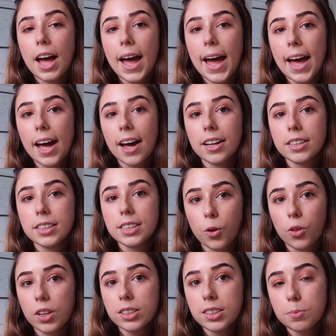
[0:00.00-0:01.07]
And
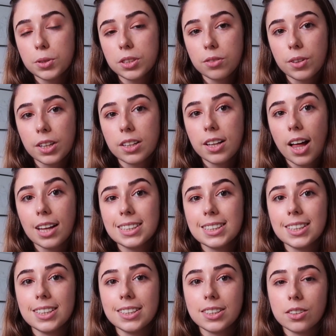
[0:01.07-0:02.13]
for this specific class,
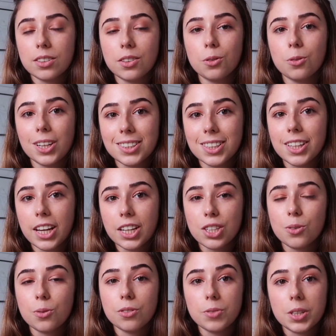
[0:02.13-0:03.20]
the
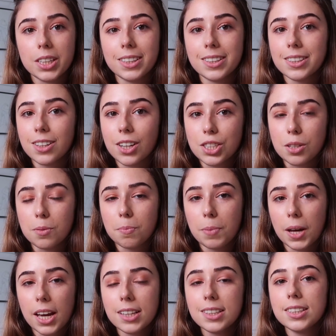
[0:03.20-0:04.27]
recitation was very discussion
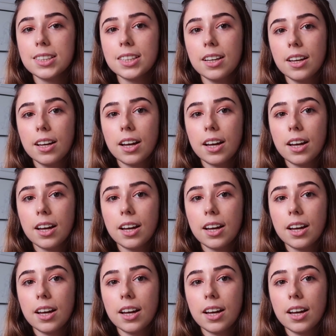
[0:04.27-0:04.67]
based.